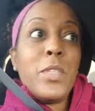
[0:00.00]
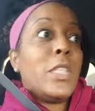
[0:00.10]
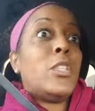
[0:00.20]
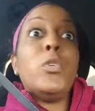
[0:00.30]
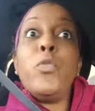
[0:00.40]

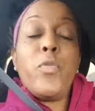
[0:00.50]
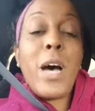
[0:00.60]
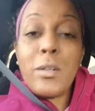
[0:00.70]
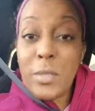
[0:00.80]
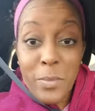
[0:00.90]

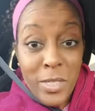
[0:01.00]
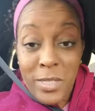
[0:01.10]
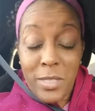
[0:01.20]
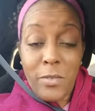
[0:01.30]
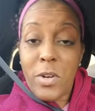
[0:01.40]
newfound
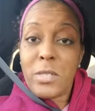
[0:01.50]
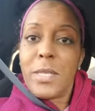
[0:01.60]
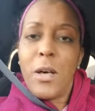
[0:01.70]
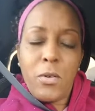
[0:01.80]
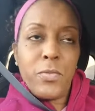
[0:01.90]
dimensions of
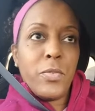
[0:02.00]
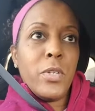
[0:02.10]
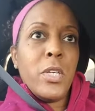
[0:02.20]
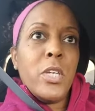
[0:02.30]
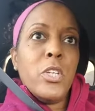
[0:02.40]
ourself.
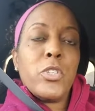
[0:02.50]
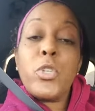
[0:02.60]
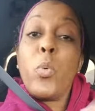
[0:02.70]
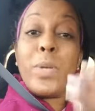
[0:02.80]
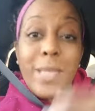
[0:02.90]

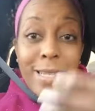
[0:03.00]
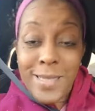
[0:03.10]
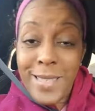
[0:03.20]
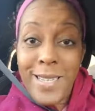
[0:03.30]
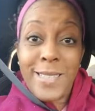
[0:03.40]
So with that
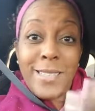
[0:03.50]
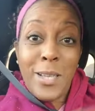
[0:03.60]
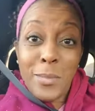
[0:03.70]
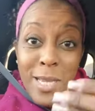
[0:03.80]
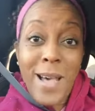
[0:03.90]
said,
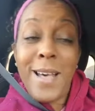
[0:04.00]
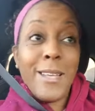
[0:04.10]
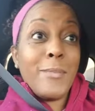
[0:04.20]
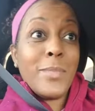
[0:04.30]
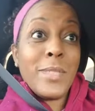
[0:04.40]

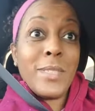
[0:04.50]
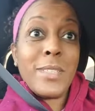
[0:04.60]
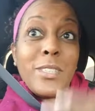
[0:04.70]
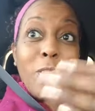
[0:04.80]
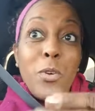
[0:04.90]
sometimes
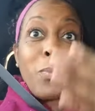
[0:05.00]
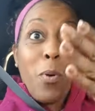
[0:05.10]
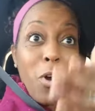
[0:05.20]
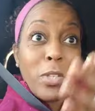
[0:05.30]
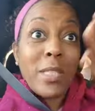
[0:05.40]
certain
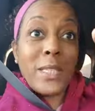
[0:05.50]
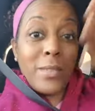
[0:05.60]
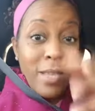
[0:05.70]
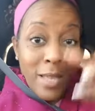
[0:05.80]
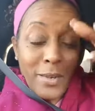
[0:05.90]
parts
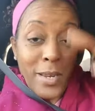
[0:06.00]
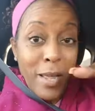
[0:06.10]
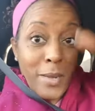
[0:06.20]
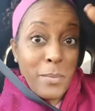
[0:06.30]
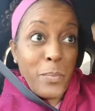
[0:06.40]
and, and,
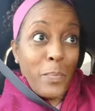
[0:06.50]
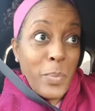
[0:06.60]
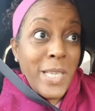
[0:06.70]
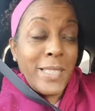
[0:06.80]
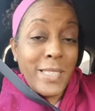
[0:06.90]
and
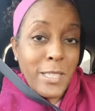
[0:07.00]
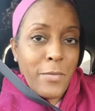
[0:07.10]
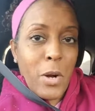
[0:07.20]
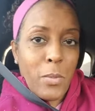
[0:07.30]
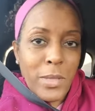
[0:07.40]
pieces of
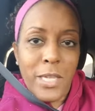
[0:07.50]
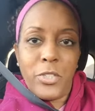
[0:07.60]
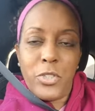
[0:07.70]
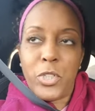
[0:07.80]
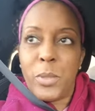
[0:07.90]
our
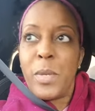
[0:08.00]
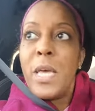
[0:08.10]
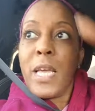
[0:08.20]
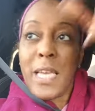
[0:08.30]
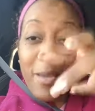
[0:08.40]
relationship
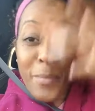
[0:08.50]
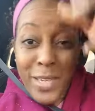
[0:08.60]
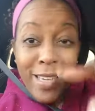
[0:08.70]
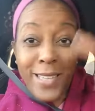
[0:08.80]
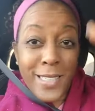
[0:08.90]
can
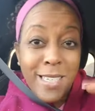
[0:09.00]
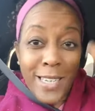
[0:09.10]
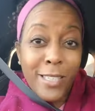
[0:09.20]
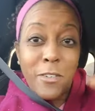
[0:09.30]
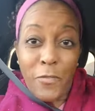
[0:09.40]
begin to
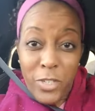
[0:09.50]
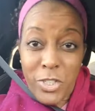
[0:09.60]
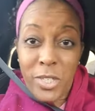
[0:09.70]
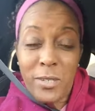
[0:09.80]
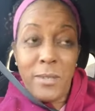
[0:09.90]
get deficient.